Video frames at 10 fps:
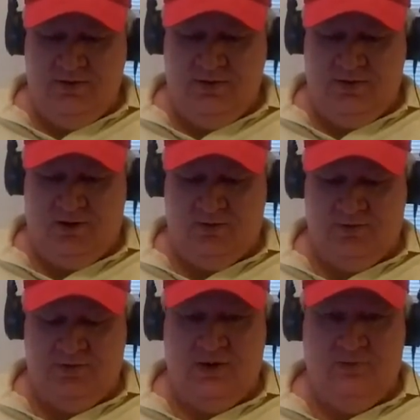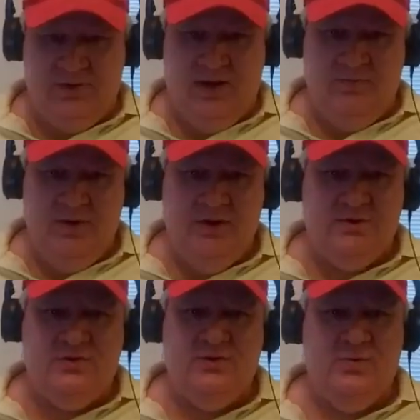Carol said, I want that
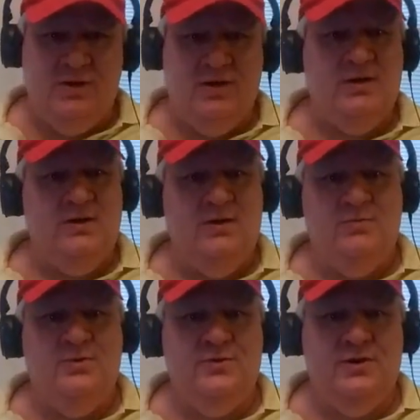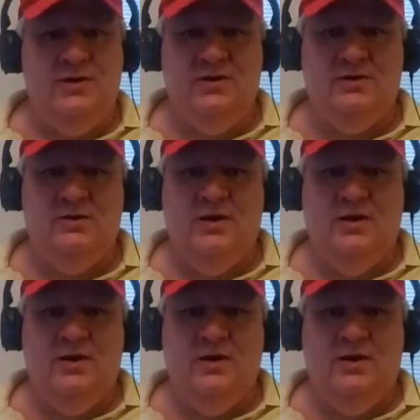bench. So we ended up doing the deal.